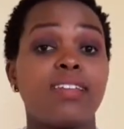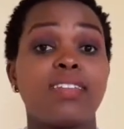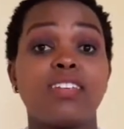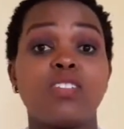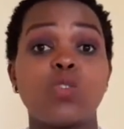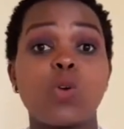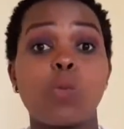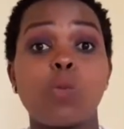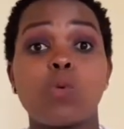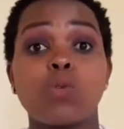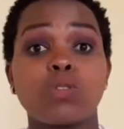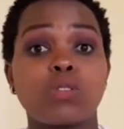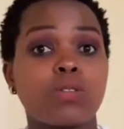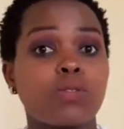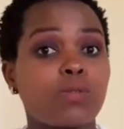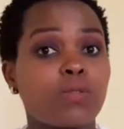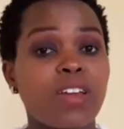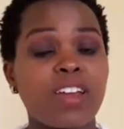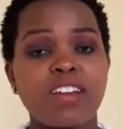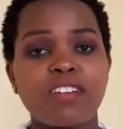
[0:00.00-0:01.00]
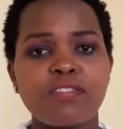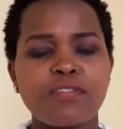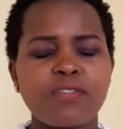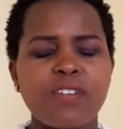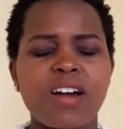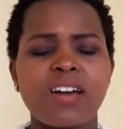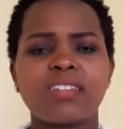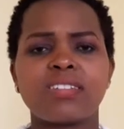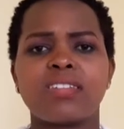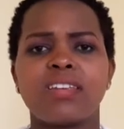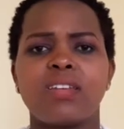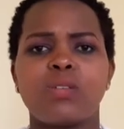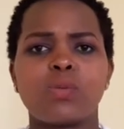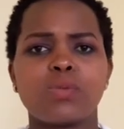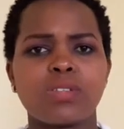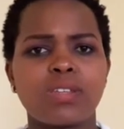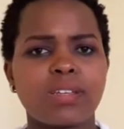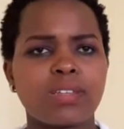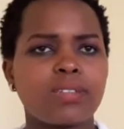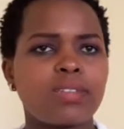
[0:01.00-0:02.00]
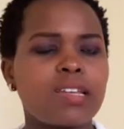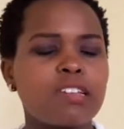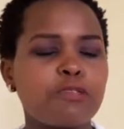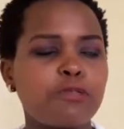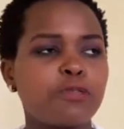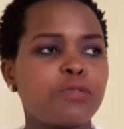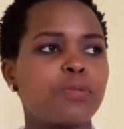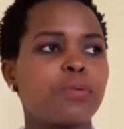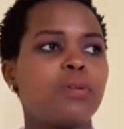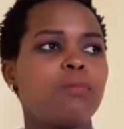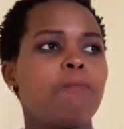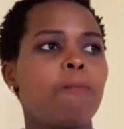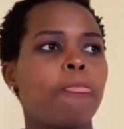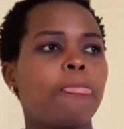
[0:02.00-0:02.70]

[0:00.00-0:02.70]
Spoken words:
The job was very fast and was successful.